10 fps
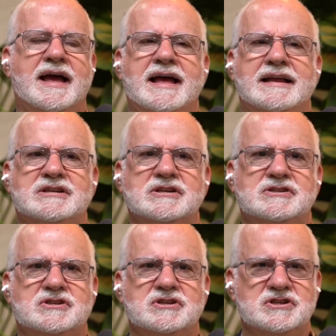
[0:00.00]
to
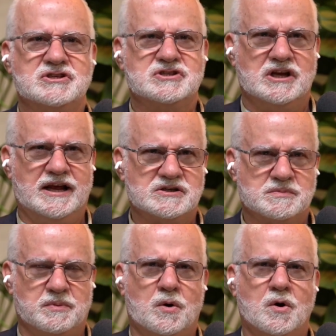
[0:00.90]
just
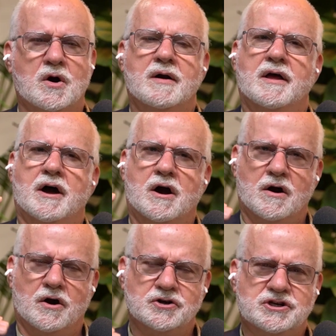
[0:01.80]
explore
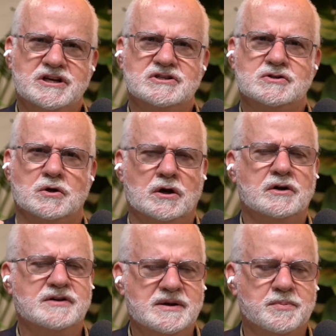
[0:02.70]
RRGs to a little
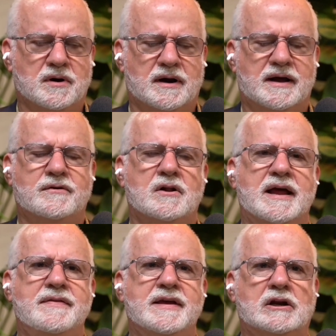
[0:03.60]
deeper level
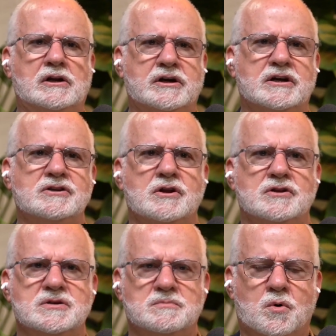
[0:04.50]
and then look at
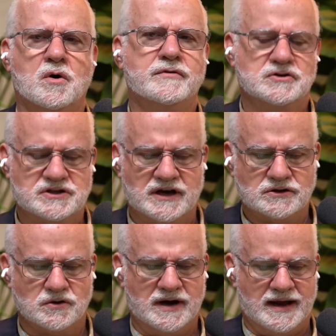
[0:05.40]
some more of your
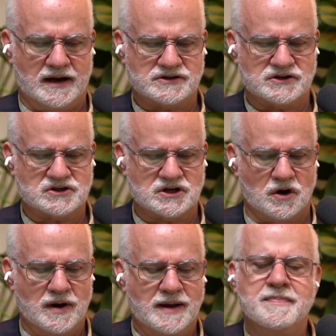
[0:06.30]
sector analysis.
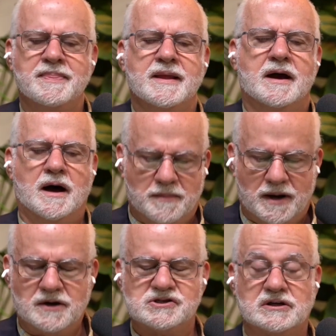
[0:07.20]
So
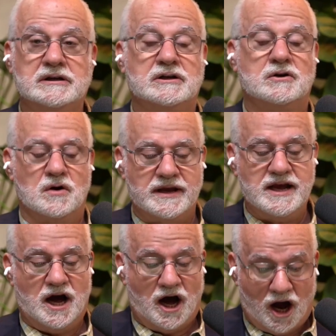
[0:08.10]
amongst literally
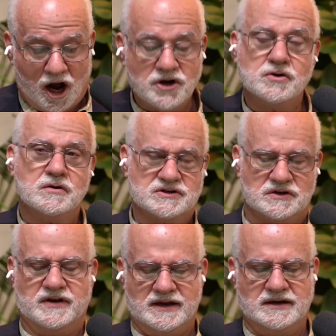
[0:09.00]
hundreds
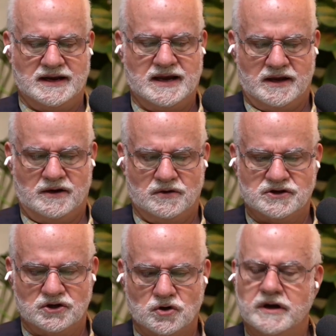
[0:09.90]
of indicators
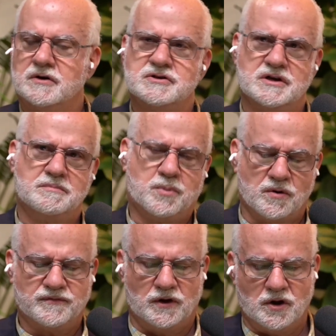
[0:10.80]
that traders and
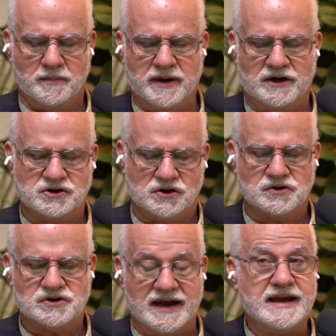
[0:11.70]
portfolio
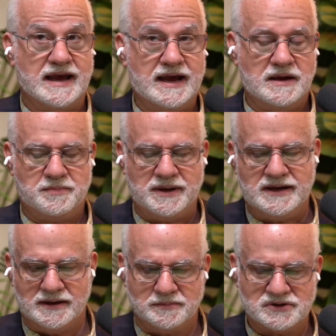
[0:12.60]
managers, aka
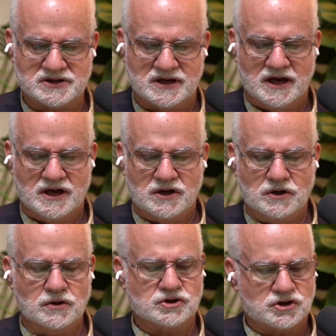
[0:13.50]
PMs,
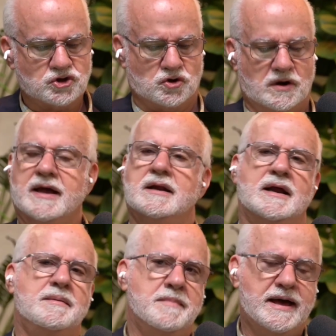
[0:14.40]
use to trade
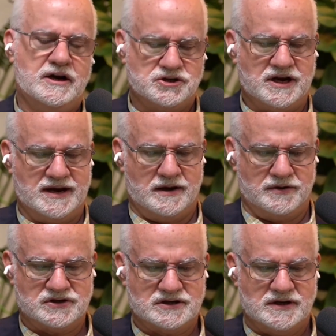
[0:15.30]
and manage
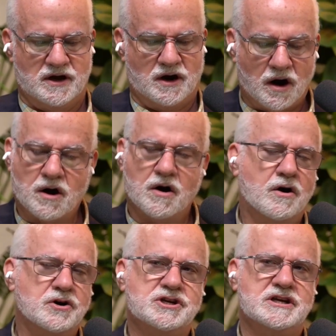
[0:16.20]
accounts,
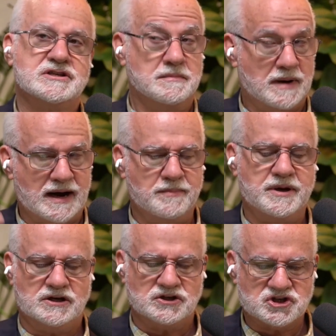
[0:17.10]
RRGs, in my
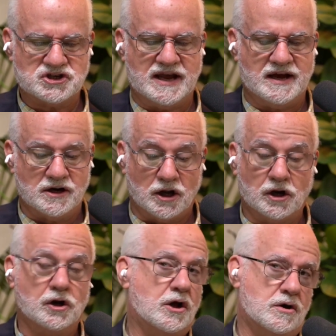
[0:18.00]
opinion, stand
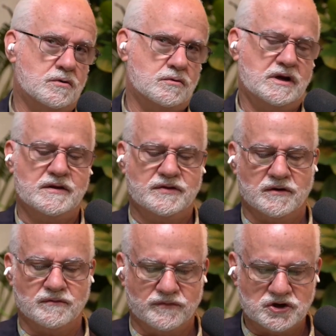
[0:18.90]
alone in their
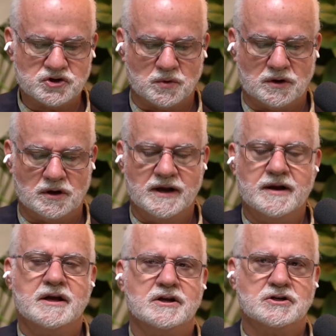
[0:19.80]
visual
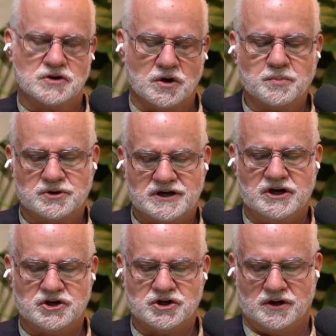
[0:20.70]

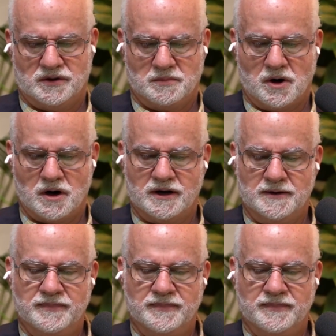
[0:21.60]
interpretation of the market.